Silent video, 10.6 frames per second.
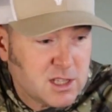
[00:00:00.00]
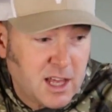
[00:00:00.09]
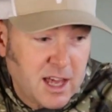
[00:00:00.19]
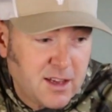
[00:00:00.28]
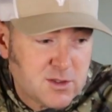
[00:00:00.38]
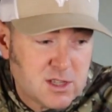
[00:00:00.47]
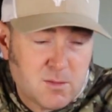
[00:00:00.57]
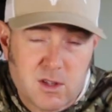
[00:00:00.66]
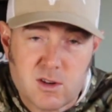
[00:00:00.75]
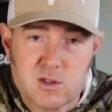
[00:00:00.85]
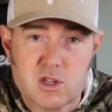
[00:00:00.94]
and they have some
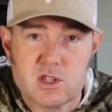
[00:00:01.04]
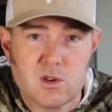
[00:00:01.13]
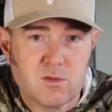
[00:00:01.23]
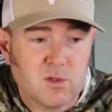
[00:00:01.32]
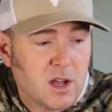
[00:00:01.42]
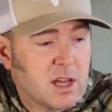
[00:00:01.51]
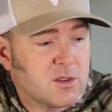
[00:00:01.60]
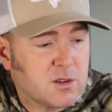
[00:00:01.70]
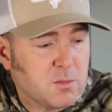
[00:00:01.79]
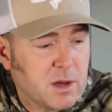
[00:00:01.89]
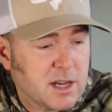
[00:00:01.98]
that are just over
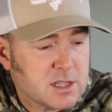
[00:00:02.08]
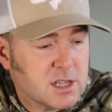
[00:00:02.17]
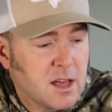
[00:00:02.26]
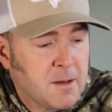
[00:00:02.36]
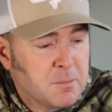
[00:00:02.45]
$100.